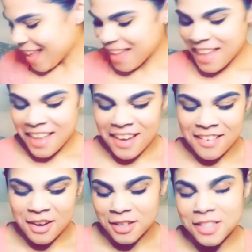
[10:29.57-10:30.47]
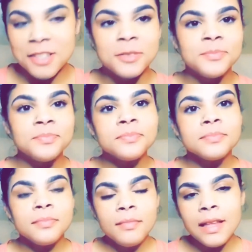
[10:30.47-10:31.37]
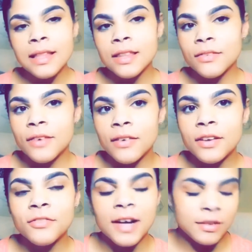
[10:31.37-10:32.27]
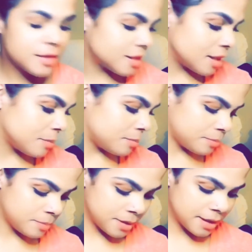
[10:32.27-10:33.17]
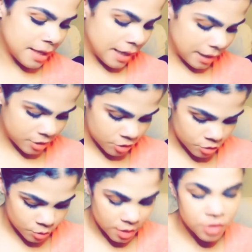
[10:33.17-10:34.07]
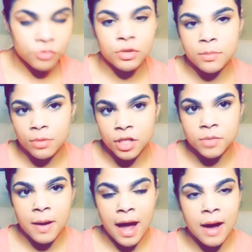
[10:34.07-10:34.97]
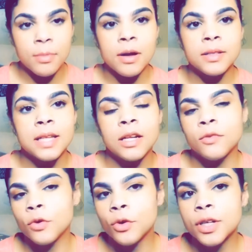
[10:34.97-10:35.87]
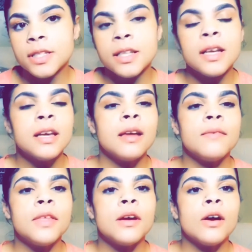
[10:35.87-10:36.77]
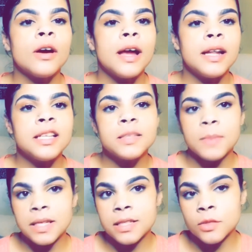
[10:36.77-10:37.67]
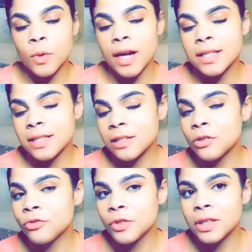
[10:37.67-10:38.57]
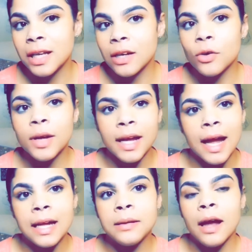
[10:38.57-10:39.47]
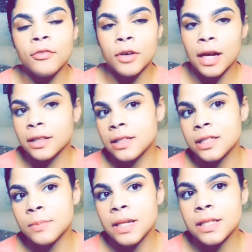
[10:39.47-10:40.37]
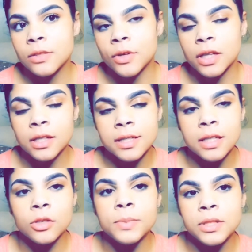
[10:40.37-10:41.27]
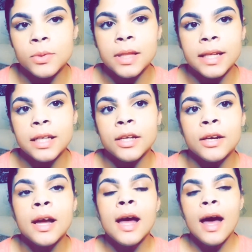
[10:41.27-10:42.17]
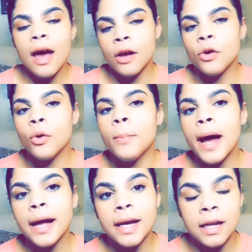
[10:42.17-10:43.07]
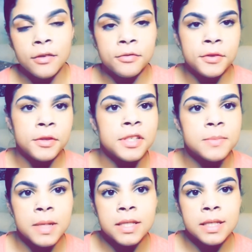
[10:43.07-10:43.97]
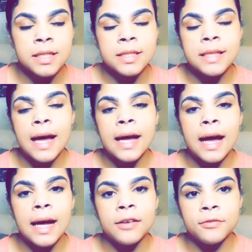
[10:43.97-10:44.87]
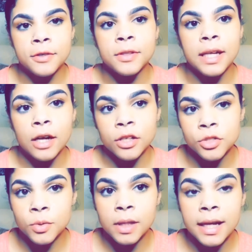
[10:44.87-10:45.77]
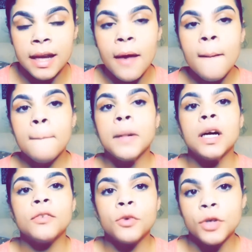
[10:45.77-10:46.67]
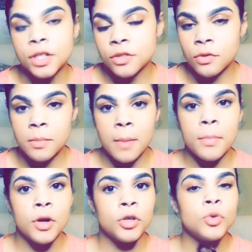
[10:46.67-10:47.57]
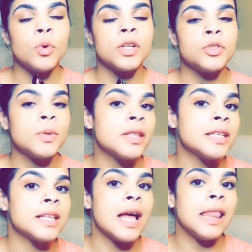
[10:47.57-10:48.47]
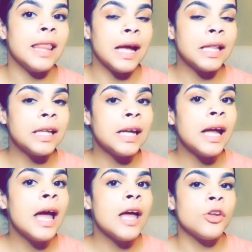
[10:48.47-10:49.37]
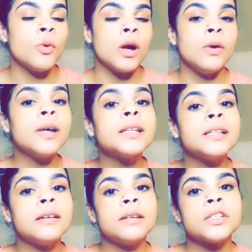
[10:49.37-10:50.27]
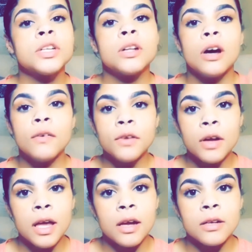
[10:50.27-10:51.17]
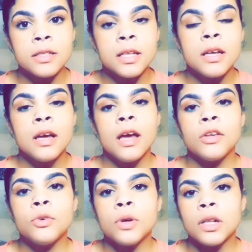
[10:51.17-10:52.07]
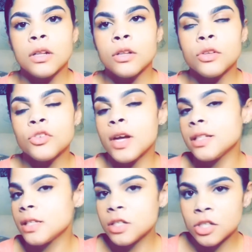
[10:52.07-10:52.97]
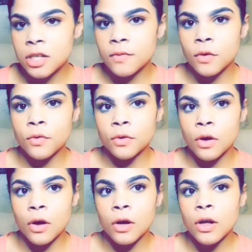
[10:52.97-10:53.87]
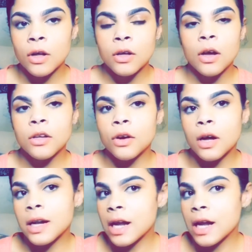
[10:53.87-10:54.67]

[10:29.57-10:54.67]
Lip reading: All right, so the very final step that I like to do is rebrush my eyebrows. And of course, if there are any spaces where I still feel like, okay, I forgot this space, or it looks a little bit too light here, I go back and I fill the spaces that I feel like are too light. But of course, remember, you are doing this lightly. You are going the direction of your hairs, and you're trying to achieve overall a natural